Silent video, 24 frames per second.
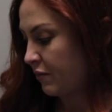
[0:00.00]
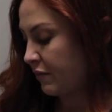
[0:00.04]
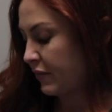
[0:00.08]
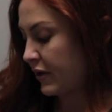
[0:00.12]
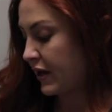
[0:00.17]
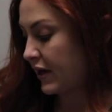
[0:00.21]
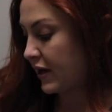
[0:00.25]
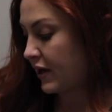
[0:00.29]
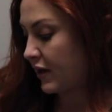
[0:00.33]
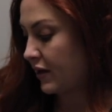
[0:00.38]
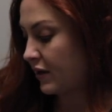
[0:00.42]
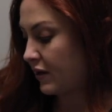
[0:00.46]

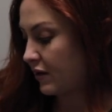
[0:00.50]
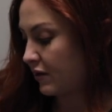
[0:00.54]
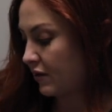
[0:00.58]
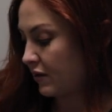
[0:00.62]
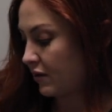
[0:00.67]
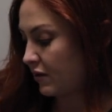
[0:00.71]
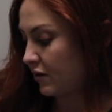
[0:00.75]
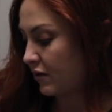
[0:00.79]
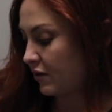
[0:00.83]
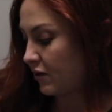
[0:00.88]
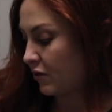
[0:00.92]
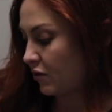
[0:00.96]
But
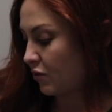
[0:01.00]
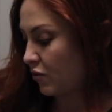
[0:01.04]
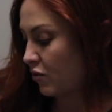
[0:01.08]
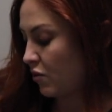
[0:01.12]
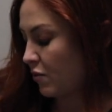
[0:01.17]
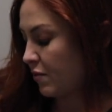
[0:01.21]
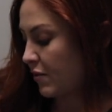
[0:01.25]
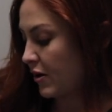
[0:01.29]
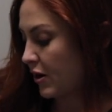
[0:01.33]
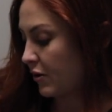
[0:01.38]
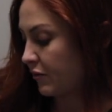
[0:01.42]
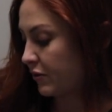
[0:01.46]
the
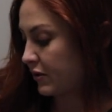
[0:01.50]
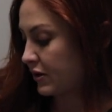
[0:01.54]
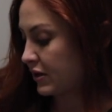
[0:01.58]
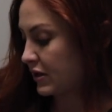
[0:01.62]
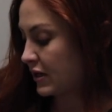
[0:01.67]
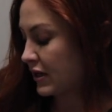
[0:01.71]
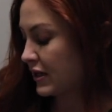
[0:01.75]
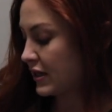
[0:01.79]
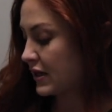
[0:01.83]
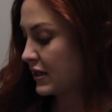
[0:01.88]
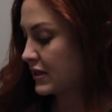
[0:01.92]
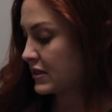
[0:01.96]
cool part with
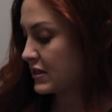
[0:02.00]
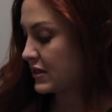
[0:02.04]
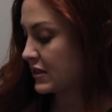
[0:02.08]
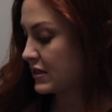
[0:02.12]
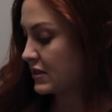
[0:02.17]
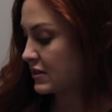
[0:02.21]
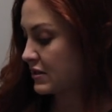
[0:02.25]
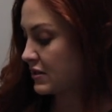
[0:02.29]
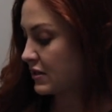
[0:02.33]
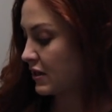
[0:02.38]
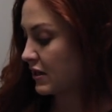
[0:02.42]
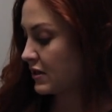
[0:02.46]
this
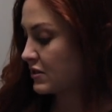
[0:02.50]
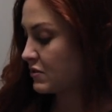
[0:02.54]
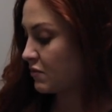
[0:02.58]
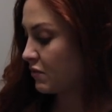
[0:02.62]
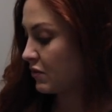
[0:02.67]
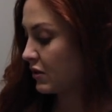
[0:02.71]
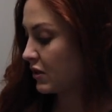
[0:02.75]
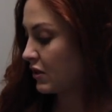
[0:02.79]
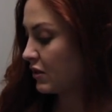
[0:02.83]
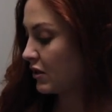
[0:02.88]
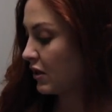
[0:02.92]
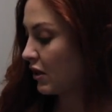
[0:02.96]
is it's
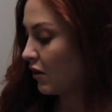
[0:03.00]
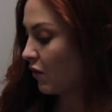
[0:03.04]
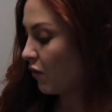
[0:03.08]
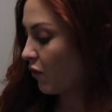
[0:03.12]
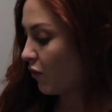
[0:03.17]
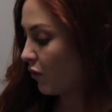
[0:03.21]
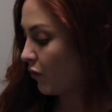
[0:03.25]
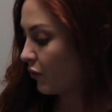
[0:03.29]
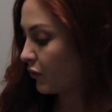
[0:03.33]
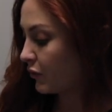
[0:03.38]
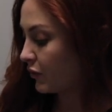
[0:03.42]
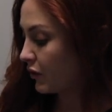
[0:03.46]
one of the
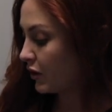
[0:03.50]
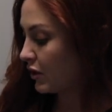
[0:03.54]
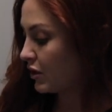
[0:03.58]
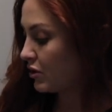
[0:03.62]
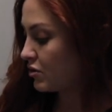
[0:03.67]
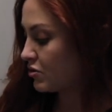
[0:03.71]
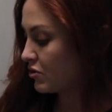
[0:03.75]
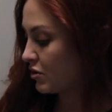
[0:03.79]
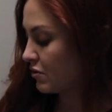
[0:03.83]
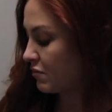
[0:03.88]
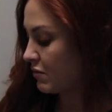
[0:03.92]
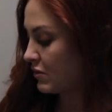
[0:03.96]
only
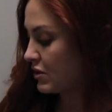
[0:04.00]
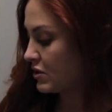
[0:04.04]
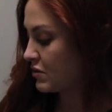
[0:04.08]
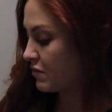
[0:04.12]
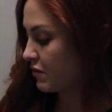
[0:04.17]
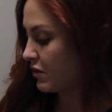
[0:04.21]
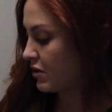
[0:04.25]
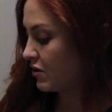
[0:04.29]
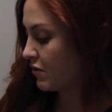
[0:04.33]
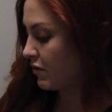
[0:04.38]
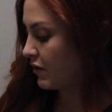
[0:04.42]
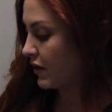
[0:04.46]
treatments
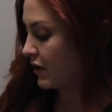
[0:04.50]
where you